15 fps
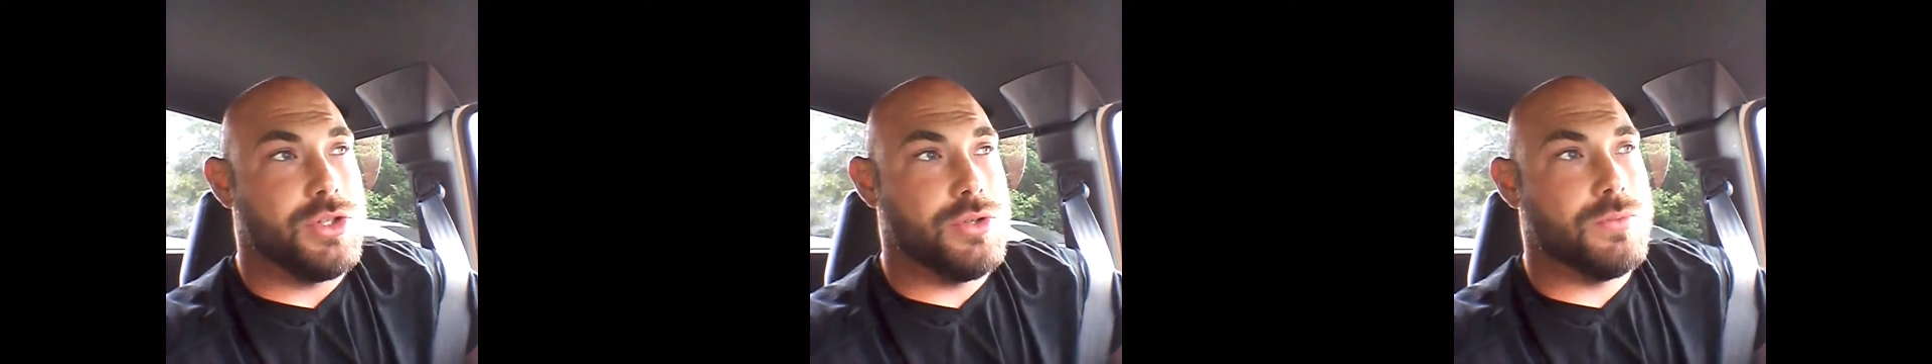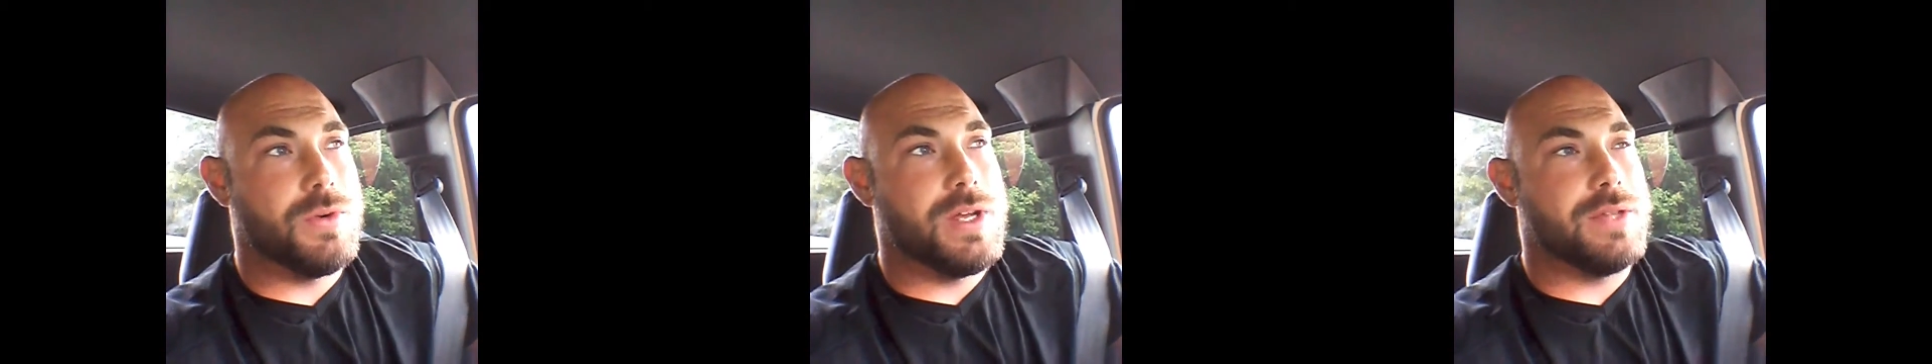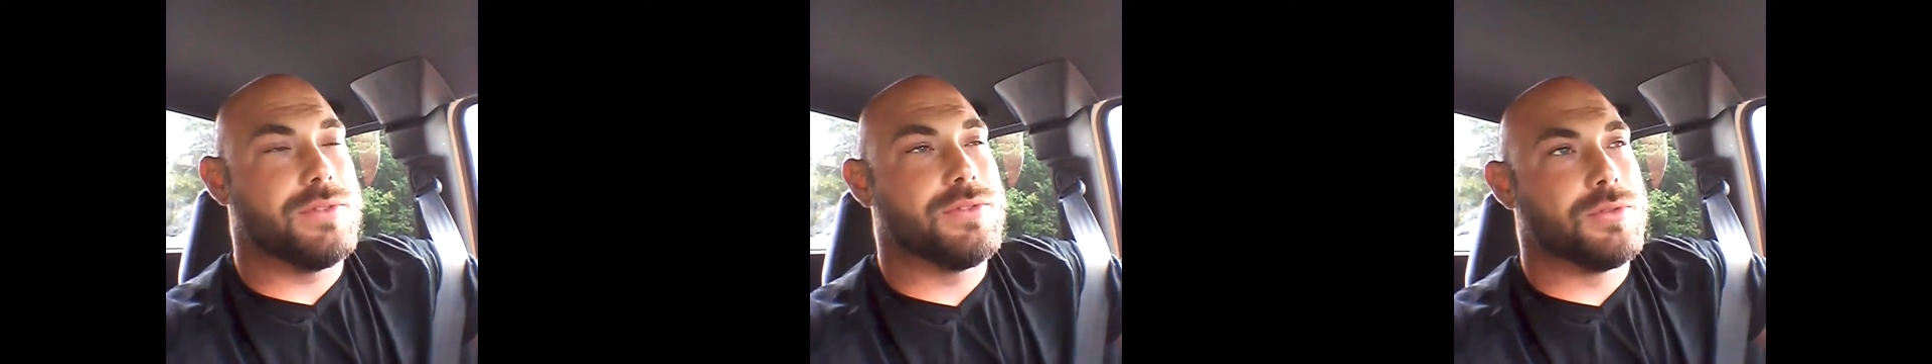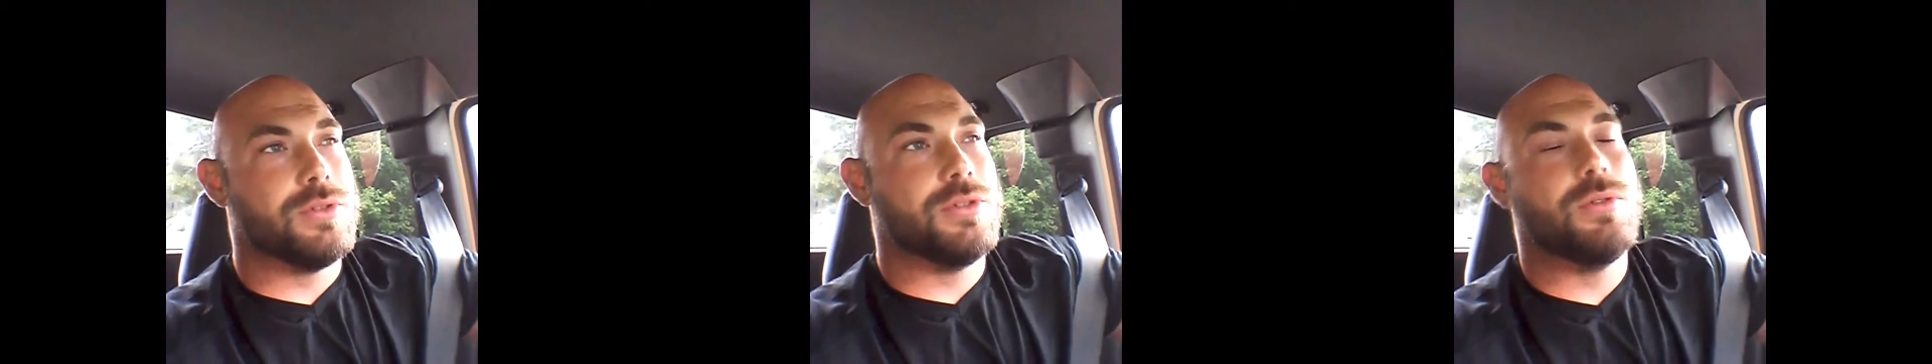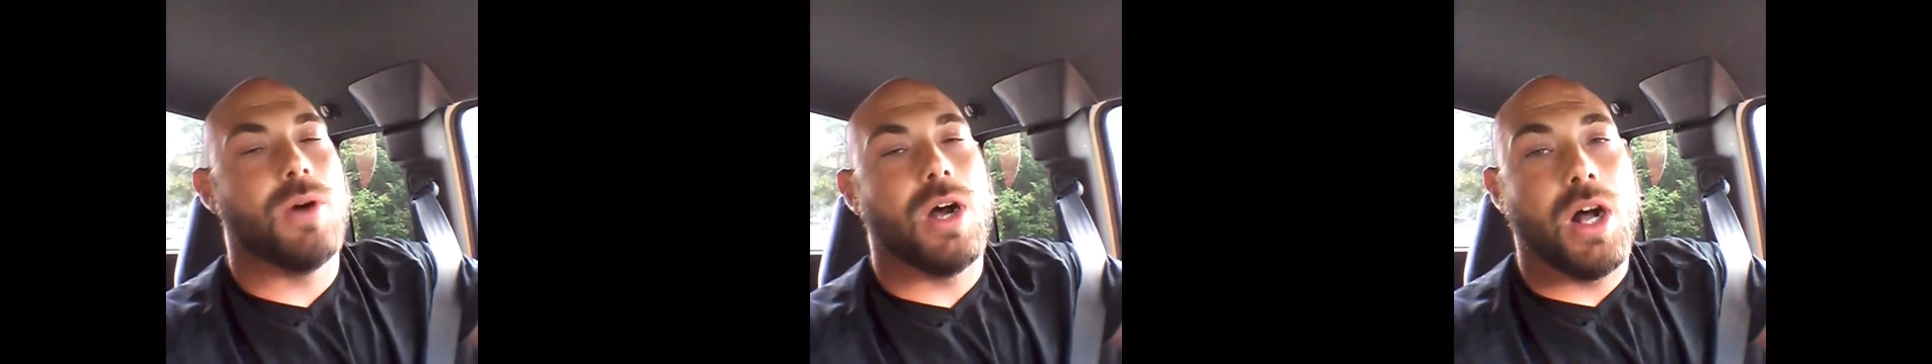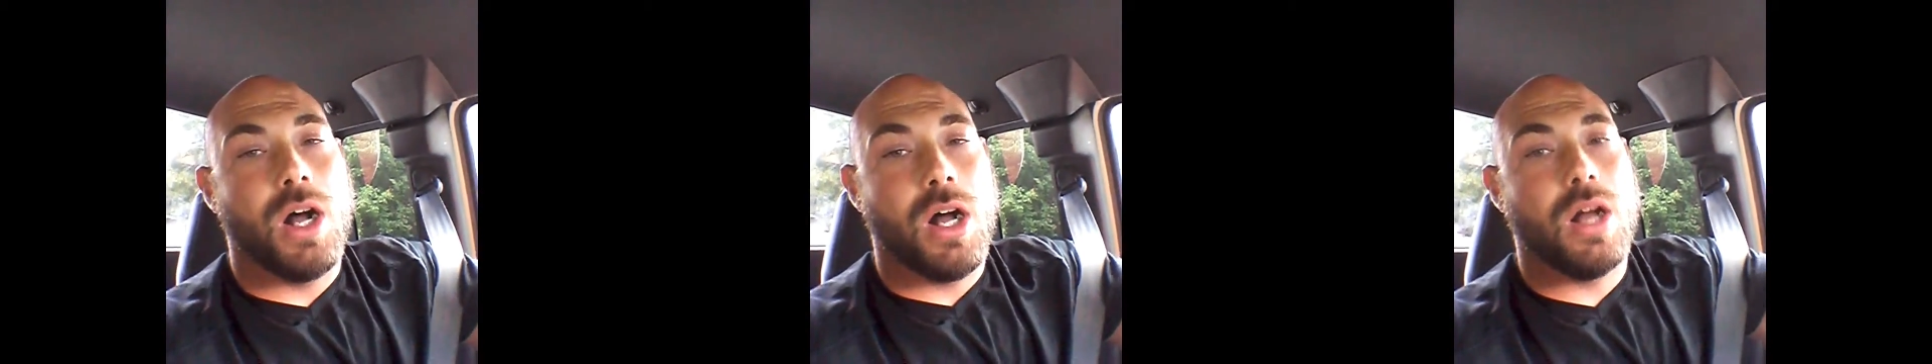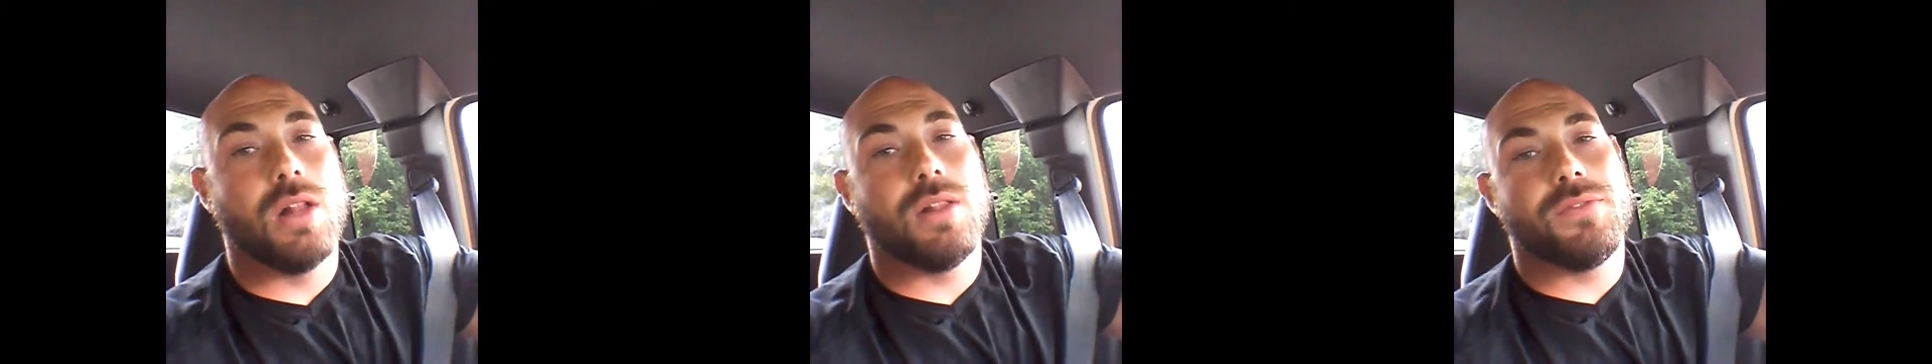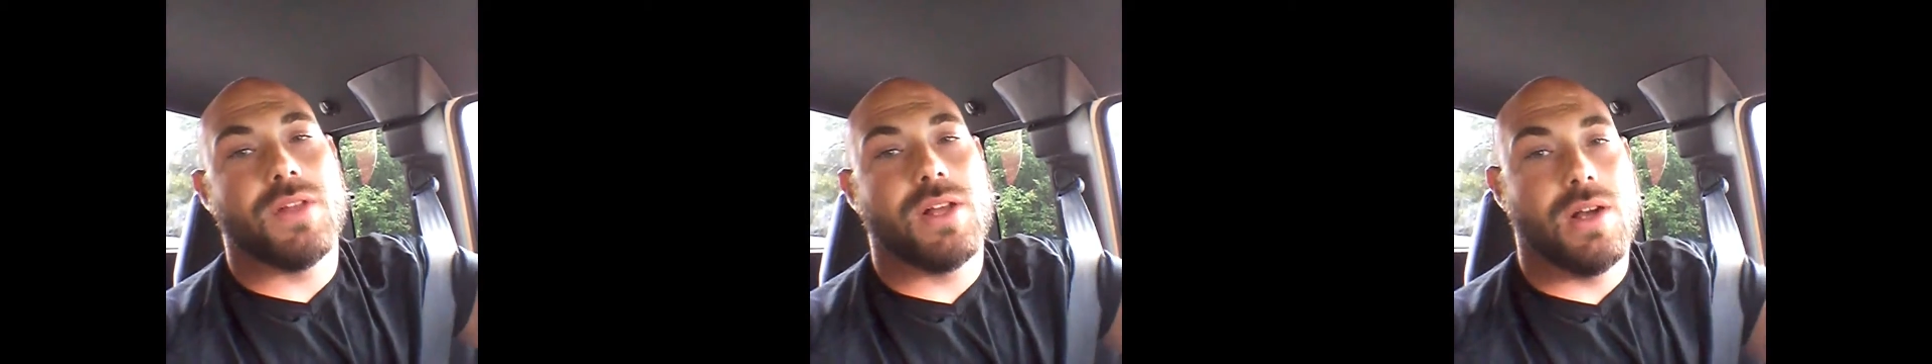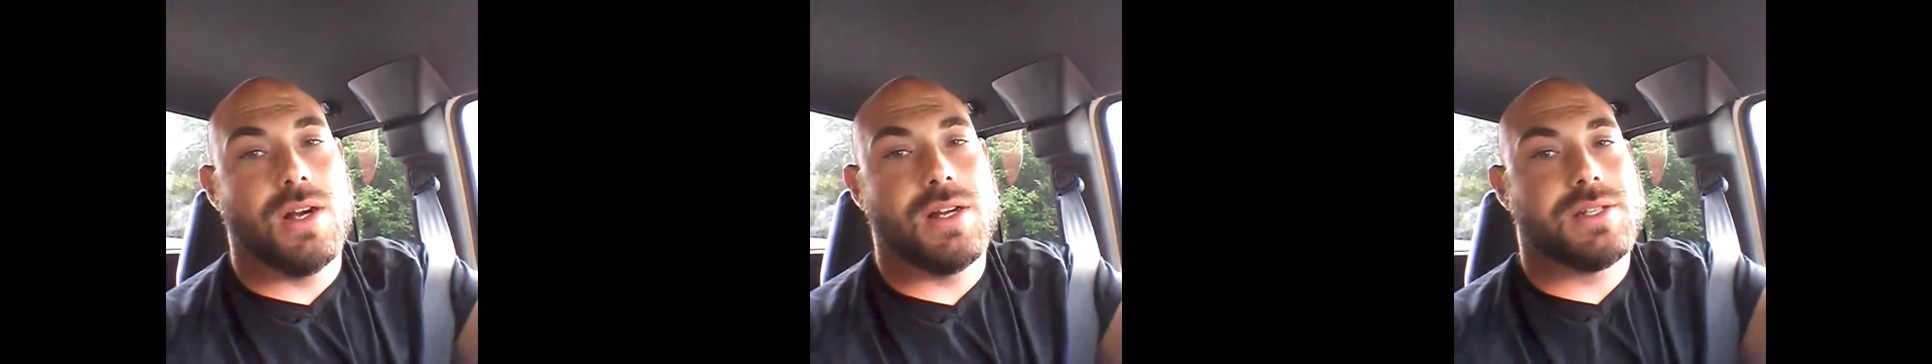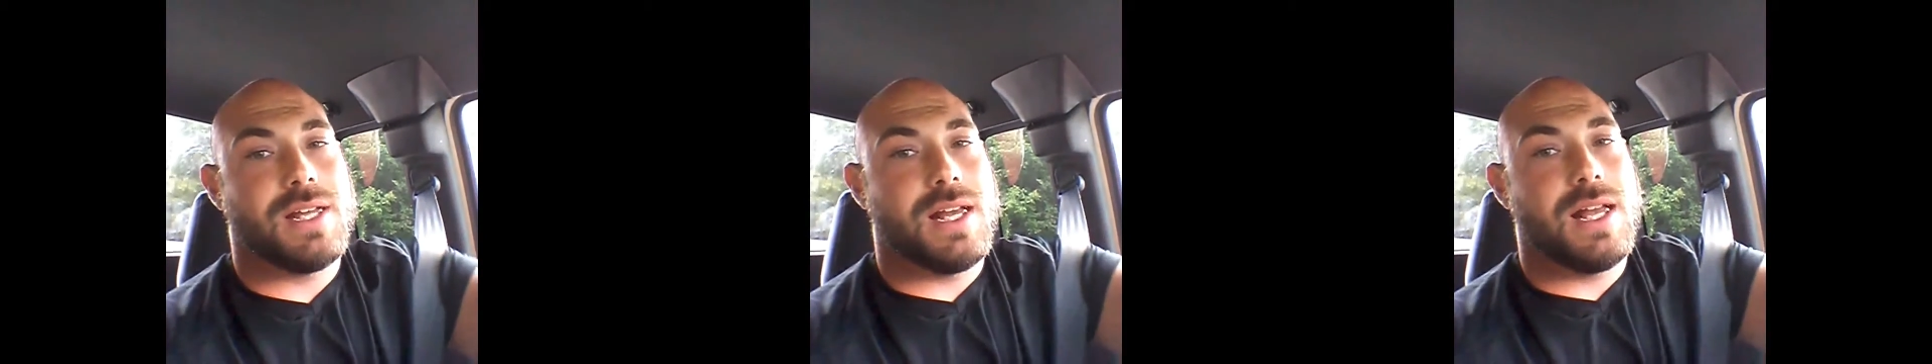you went through all of the
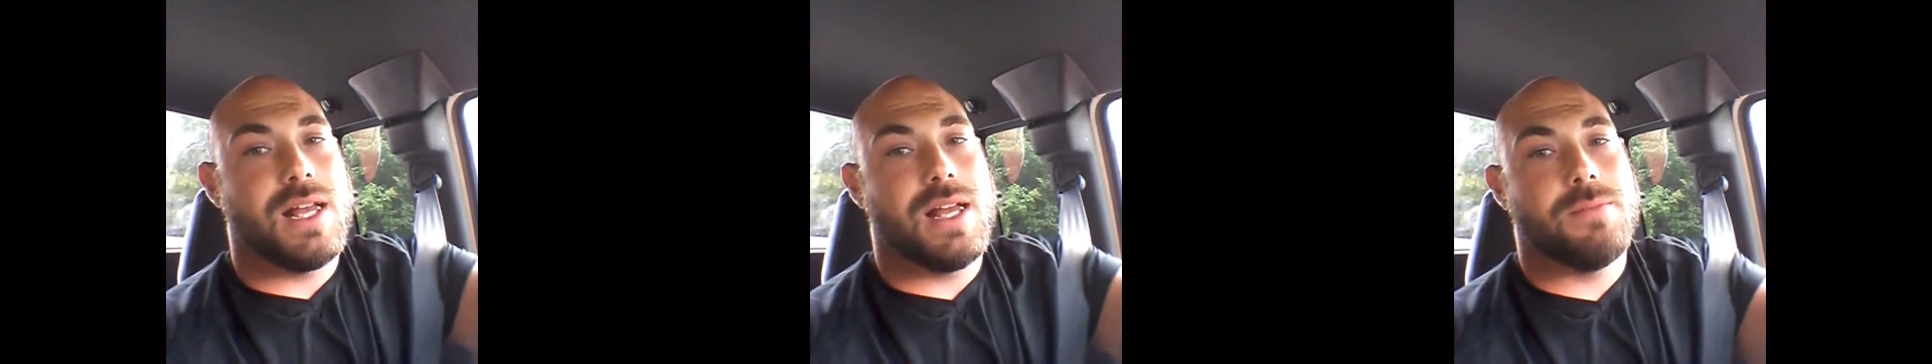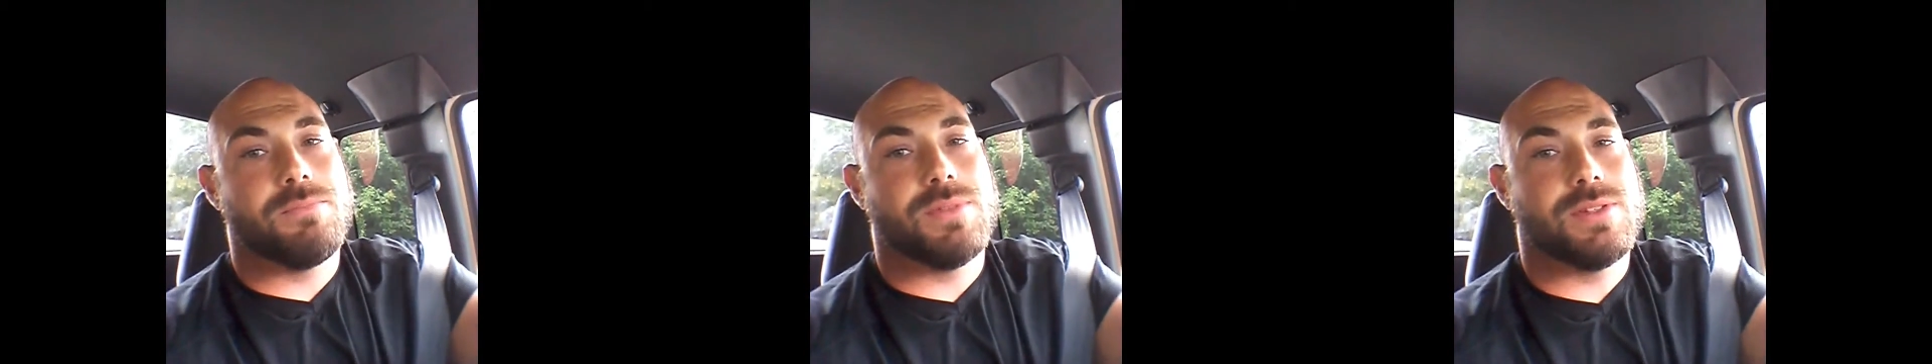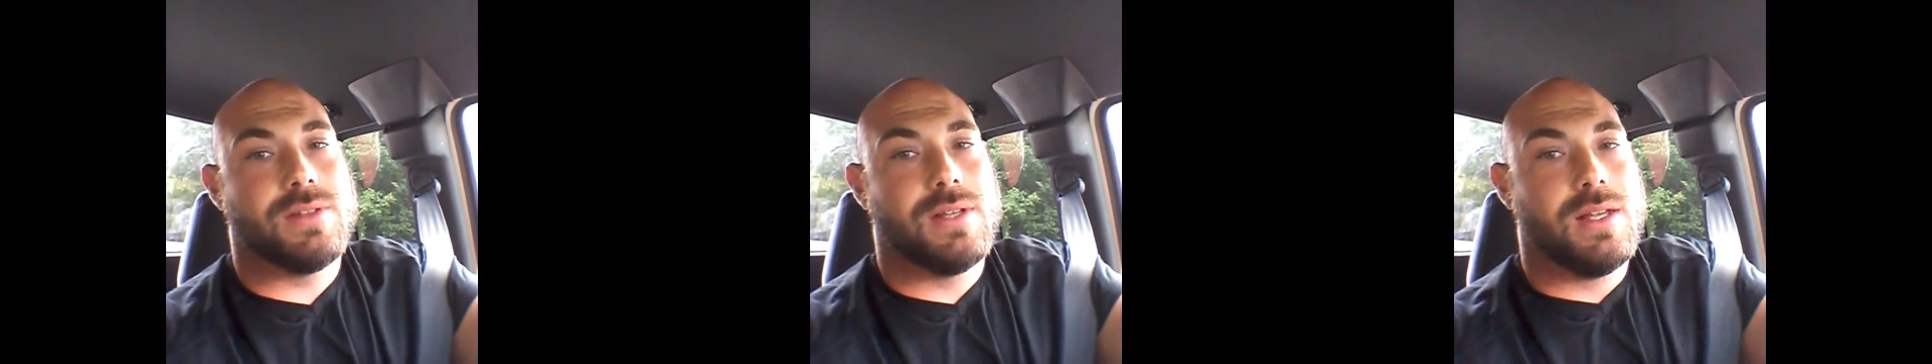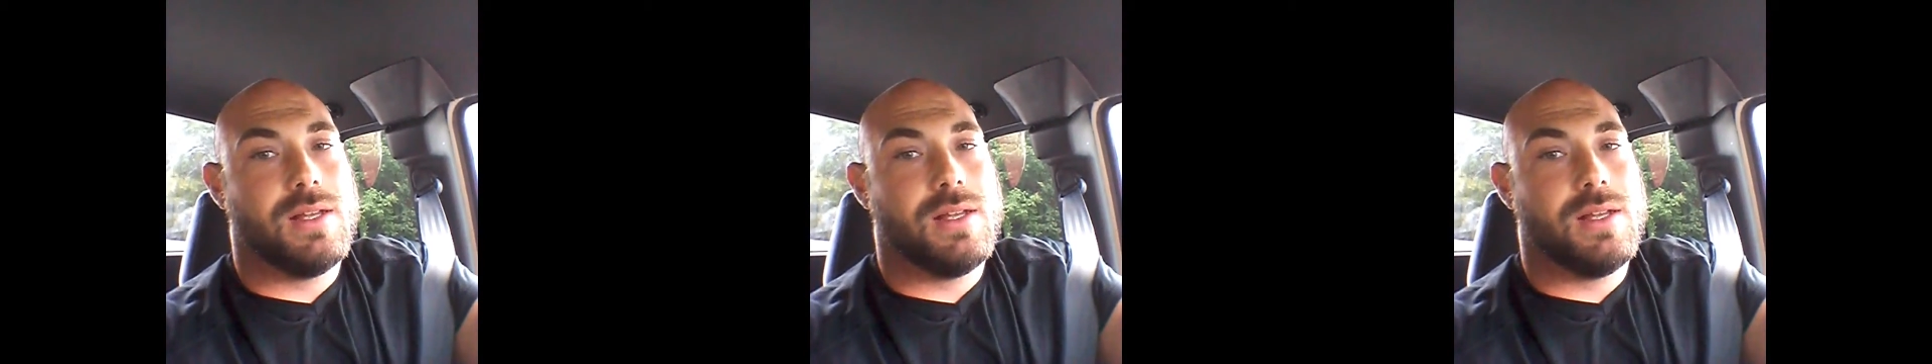hard times